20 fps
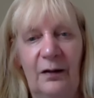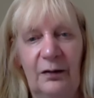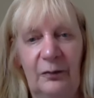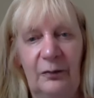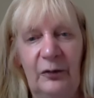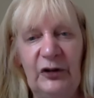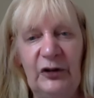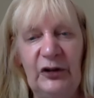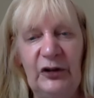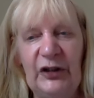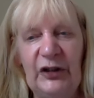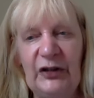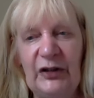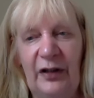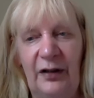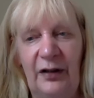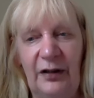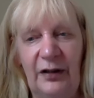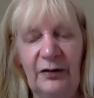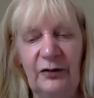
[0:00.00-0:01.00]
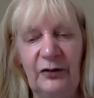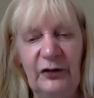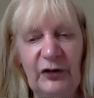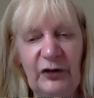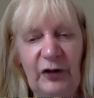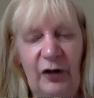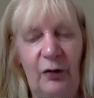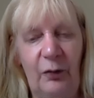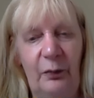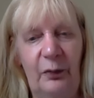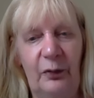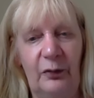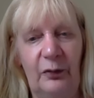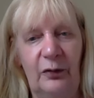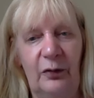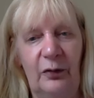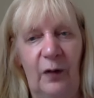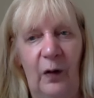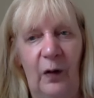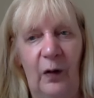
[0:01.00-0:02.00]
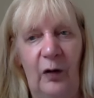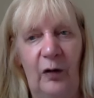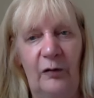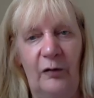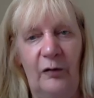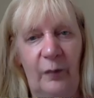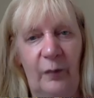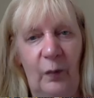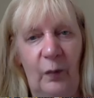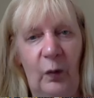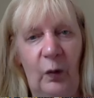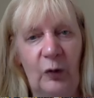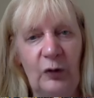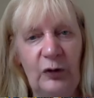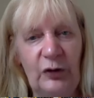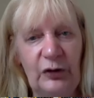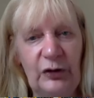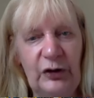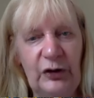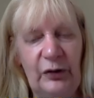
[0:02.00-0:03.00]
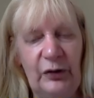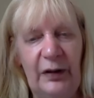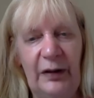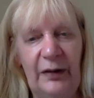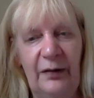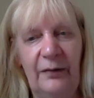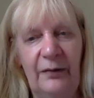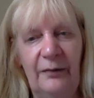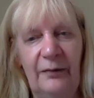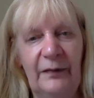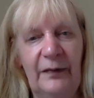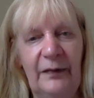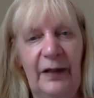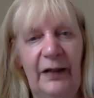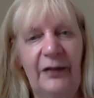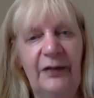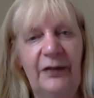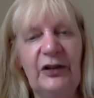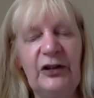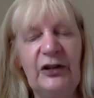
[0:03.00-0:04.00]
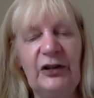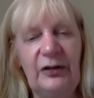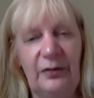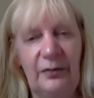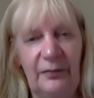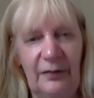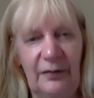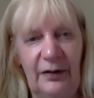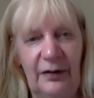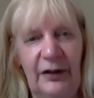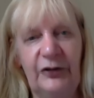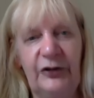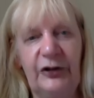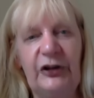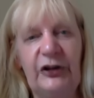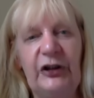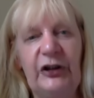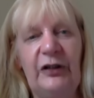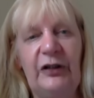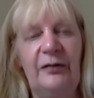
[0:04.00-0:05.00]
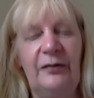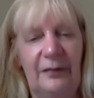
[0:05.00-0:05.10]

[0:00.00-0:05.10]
which is a little sample of what doing English literature